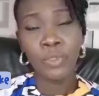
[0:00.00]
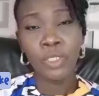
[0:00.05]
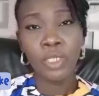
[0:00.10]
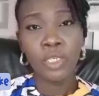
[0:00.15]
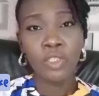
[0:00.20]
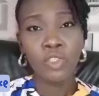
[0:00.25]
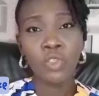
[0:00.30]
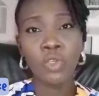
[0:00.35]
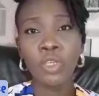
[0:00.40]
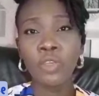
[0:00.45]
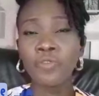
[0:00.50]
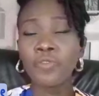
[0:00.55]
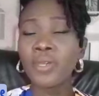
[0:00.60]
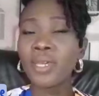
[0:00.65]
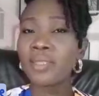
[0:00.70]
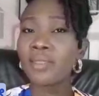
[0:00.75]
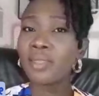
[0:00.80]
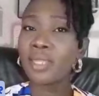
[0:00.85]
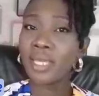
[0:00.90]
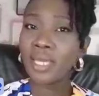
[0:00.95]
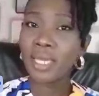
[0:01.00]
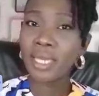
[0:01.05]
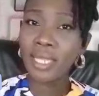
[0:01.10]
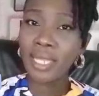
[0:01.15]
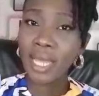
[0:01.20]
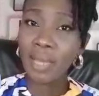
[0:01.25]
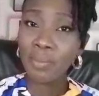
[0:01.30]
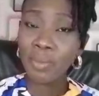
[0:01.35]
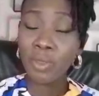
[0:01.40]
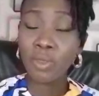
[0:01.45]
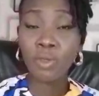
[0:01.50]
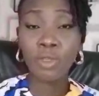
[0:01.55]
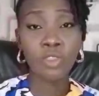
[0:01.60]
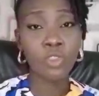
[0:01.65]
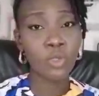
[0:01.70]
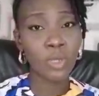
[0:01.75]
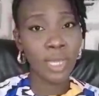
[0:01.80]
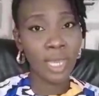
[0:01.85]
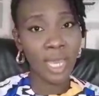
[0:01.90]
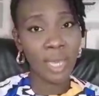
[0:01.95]
So if you are thinking happy thoughts, you
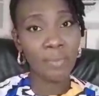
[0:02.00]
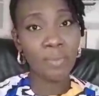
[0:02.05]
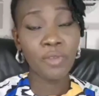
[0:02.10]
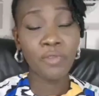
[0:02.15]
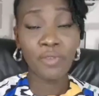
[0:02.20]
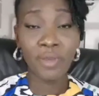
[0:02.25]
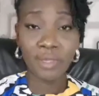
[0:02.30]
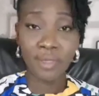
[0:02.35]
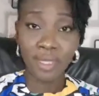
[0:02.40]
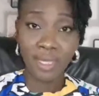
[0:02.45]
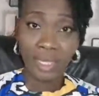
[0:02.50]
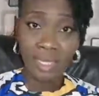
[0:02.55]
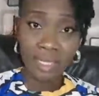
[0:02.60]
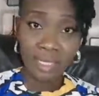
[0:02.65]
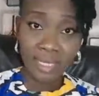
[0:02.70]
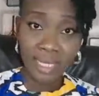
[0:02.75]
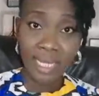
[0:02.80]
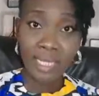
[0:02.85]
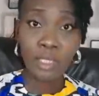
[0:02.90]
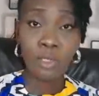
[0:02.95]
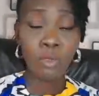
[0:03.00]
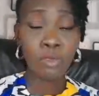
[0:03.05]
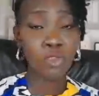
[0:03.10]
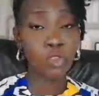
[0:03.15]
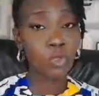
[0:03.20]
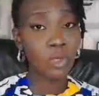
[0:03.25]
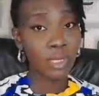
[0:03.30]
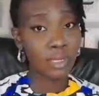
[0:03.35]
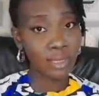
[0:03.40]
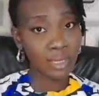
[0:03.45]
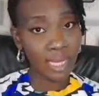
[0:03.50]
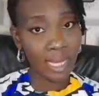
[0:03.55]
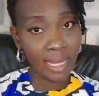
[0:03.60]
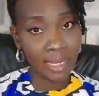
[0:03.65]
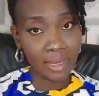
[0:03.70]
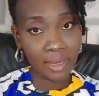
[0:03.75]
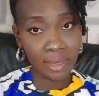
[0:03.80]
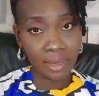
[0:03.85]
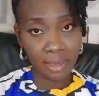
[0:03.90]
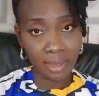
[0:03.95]
are happy. If you are thinking sad thoughts, you are sad.